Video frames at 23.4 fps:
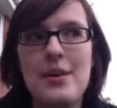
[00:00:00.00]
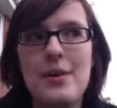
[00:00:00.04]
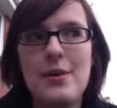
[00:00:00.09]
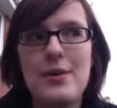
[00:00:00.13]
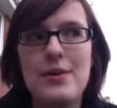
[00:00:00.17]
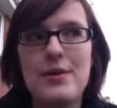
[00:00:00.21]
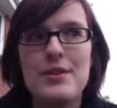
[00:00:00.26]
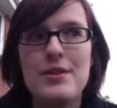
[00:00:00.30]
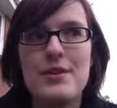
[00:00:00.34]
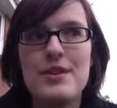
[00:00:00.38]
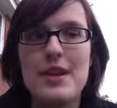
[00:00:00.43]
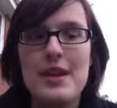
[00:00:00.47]

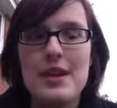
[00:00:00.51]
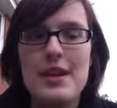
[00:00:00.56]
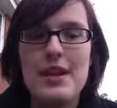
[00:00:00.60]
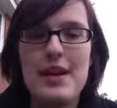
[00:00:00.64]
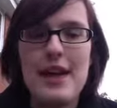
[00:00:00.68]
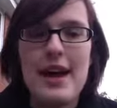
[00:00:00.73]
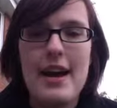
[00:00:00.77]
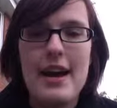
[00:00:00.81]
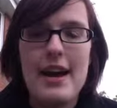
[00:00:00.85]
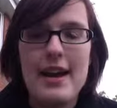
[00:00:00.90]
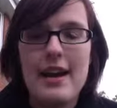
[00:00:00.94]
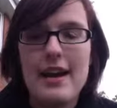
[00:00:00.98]
on
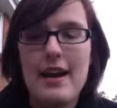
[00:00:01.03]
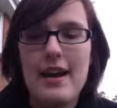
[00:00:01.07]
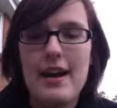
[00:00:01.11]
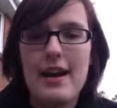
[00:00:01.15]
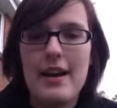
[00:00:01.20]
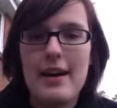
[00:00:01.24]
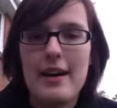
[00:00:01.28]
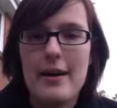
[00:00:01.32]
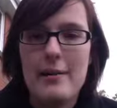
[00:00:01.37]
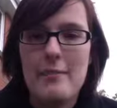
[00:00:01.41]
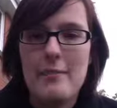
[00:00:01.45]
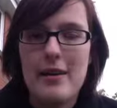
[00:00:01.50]
Sunday
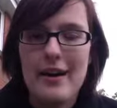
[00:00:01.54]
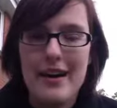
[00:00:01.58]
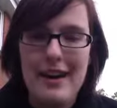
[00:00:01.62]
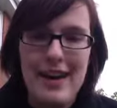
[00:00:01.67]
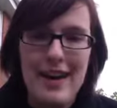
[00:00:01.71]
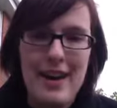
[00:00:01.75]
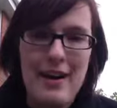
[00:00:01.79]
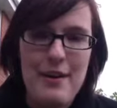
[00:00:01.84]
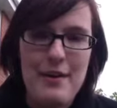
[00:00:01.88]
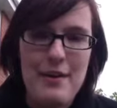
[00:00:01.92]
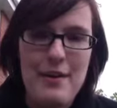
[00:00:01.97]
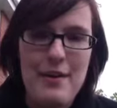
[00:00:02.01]
my
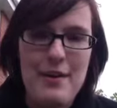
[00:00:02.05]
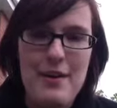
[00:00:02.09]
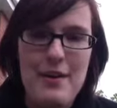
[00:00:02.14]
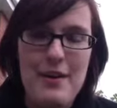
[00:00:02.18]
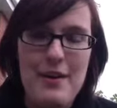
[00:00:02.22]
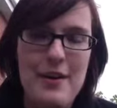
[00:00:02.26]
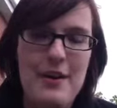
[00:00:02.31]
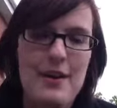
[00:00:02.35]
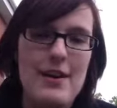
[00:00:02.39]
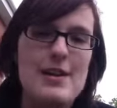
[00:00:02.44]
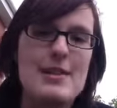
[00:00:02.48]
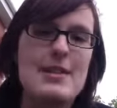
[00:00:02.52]
carer
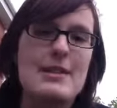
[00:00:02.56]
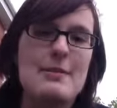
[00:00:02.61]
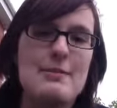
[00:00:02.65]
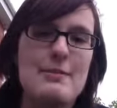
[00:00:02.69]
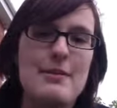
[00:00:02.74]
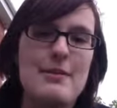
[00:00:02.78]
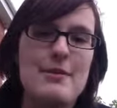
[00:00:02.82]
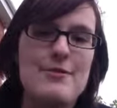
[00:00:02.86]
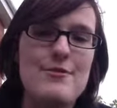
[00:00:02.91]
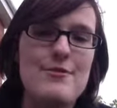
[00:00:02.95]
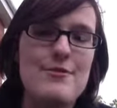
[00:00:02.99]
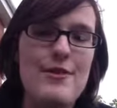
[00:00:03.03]
and her
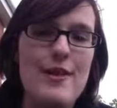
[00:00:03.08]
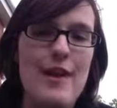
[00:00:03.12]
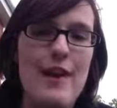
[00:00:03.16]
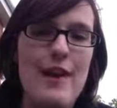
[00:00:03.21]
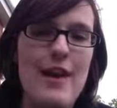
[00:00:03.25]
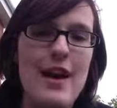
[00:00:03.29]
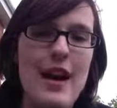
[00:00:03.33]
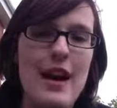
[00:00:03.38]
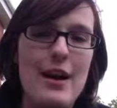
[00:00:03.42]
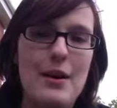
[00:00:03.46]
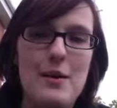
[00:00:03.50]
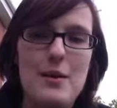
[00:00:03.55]
husband
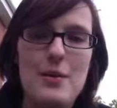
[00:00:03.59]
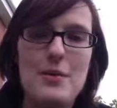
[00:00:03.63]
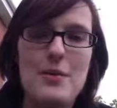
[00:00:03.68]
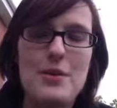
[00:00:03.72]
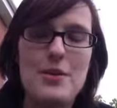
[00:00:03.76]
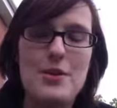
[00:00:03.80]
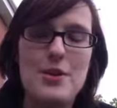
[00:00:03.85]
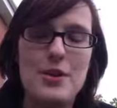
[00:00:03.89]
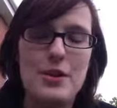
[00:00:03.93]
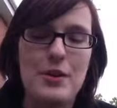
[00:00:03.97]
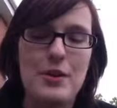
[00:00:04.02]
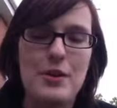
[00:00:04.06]
fly out
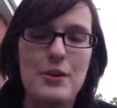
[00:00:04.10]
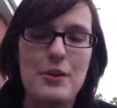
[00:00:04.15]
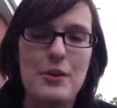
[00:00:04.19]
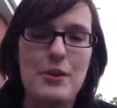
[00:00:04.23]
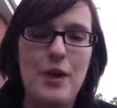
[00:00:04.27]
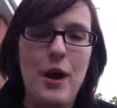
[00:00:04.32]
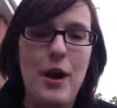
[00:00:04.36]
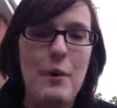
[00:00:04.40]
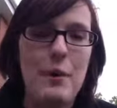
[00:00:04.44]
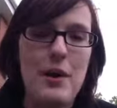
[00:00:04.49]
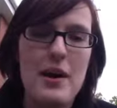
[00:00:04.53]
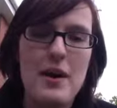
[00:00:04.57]
to
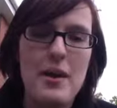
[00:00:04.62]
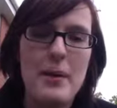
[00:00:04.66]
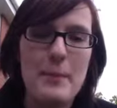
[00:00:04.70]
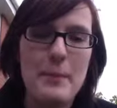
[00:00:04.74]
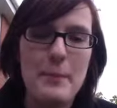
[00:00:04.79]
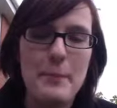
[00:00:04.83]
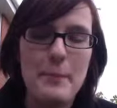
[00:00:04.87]
Goa